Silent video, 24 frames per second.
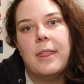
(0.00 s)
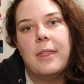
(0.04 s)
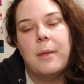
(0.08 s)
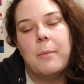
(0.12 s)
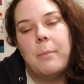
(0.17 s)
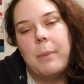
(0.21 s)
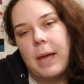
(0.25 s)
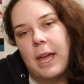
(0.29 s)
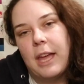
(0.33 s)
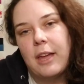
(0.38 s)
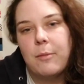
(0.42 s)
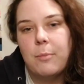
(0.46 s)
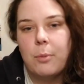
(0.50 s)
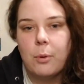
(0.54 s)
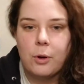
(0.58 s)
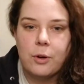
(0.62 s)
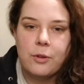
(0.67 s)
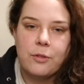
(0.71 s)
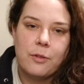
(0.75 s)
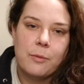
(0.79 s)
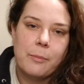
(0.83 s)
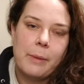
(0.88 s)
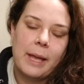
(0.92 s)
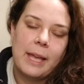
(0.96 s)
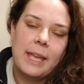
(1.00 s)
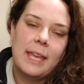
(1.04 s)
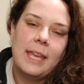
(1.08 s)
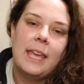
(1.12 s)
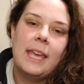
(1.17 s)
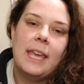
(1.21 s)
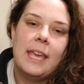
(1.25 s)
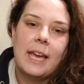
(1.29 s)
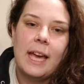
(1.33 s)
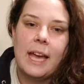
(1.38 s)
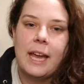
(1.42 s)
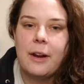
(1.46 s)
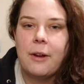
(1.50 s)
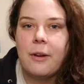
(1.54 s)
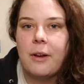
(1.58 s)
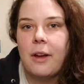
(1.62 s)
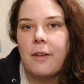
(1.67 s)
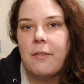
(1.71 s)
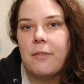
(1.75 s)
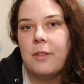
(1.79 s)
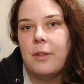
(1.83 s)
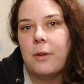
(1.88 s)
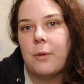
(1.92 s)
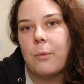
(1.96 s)
the pegboard from IKEA. I don't
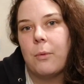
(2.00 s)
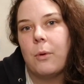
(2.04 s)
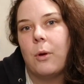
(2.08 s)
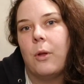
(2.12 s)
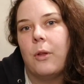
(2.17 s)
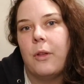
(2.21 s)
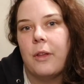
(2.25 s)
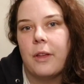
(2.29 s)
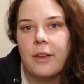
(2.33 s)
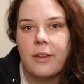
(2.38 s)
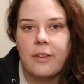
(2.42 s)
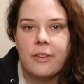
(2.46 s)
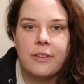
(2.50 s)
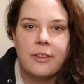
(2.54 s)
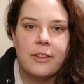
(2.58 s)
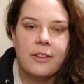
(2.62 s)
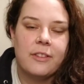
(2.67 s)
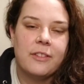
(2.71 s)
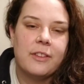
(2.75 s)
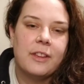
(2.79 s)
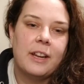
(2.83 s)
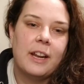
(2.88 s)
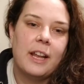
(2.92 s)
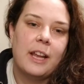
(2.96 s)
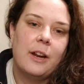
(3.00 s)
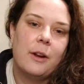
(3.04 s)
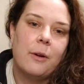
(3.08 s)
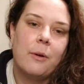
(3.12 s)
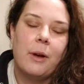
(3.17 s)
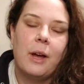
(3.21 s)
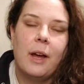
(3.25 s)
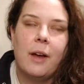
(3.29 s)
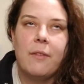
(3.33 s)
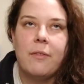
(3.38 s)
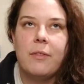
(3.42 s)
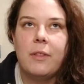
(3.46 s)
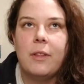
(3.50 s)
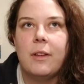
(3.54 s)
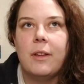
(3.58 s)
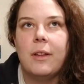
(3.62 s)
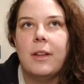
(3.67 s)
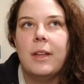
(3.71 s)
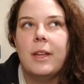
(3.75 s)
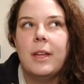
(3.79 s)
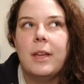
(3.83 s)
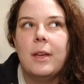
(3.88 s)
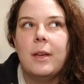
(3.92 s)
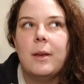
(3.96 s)
have the rolling assistant. I don't have the
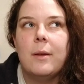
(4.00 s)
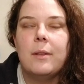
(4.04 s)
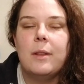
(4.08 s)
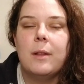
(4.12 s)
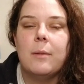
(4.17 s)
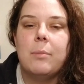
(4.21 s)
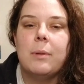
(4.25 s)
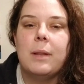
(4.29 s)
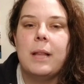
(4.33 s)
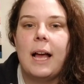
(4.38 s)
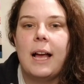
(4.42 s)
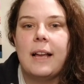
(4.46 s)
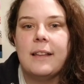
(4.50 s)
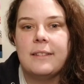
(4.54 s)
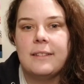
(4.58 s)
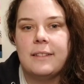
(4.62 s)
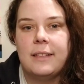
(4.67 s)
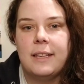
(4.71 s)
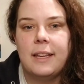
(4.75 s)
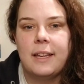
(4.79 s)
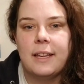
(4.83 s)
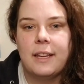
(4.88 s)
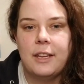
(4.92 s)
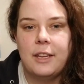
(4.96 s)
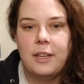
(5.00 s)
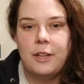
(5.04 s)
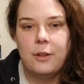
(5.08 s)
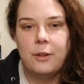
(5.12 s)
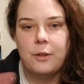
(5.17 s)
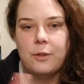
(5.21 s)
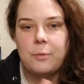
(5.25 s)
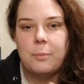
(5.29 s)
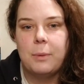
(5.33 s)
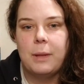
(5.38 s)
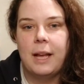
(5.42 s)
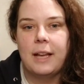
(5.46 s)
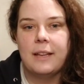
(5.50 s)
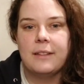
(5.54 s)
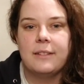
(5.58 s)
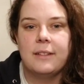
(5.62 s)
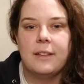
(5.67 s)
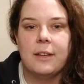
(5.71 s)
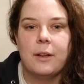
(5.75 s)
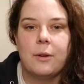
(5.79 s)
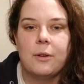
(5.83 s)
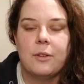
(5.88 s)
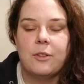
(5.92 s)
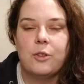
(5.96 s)
the plastic, you know, those
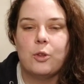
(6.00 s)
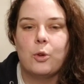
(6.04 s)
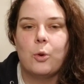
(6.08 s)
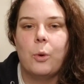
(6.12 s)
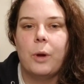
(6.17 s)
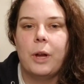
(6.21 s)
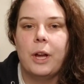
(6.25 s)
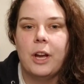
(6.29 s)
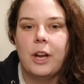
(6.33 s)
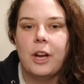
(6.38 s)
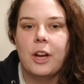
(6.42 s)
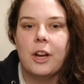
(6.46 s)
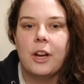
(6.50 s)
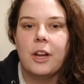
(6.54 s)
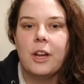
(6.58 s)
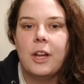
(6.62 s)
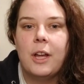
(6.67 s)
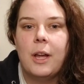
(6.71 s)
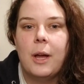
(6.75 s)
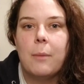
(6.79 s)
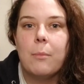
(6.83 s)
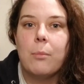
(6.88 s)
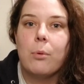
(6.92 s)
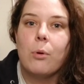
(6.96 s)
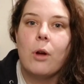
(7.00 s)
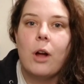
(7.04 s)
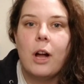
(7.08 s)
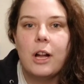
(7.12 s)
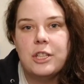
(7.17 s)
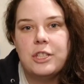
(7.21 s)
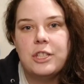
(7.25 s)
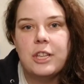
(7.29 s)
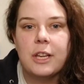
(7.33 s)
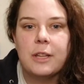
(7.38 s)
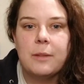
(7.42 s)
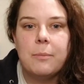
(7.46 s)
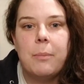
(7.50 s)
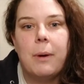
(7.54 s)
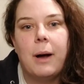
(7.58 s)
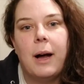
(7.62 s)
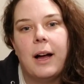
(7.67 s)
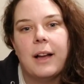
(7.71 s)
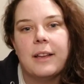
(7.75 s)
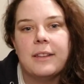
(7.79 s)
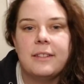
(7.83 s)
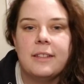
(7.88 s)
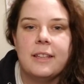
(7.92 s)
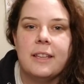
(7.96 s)
plastic square project
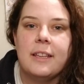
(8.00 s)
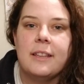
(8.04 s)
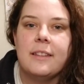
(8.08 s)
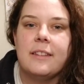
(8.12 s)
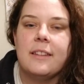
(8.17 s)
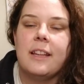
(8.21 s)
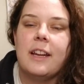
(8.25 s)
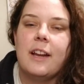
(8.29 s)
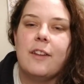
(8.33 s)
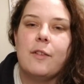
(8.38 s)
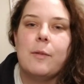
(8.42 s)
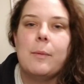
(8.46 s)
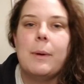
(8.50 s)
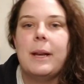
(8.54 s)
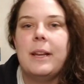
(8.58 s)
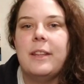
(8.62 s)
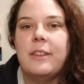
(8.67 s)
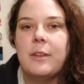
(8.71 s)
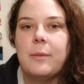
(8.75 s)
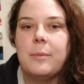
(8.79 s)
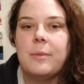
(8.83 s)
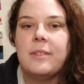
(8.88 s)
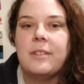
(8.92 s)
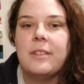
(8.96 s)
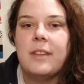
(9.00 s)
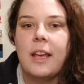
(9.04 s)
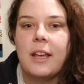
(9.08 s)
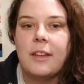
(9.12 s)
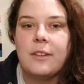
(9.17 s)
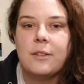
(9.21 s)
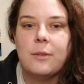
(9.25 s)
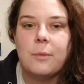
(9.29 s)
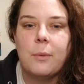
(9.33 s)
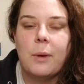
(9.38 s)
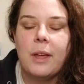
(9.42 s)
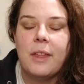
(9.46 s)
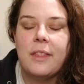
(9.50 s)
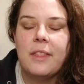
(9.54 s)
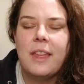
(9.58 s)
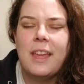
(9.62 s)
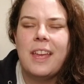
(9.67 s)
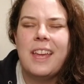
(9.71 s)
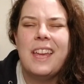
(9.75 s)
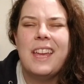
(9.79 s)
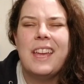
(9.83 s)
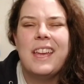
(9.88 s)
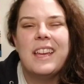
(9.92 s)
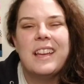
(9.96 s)
boxes that everybody's obsessed with.
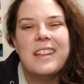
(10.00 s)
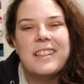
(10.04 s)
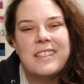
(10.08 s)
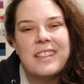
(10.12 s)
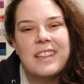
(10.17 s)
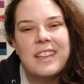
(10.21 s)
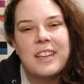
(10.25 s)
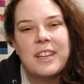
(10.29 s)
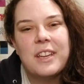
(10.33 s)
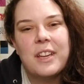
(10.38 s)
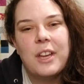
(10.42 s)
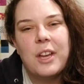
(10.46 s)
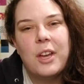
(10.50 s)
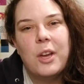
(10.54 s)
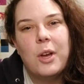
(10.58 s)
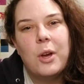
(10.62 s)
That's like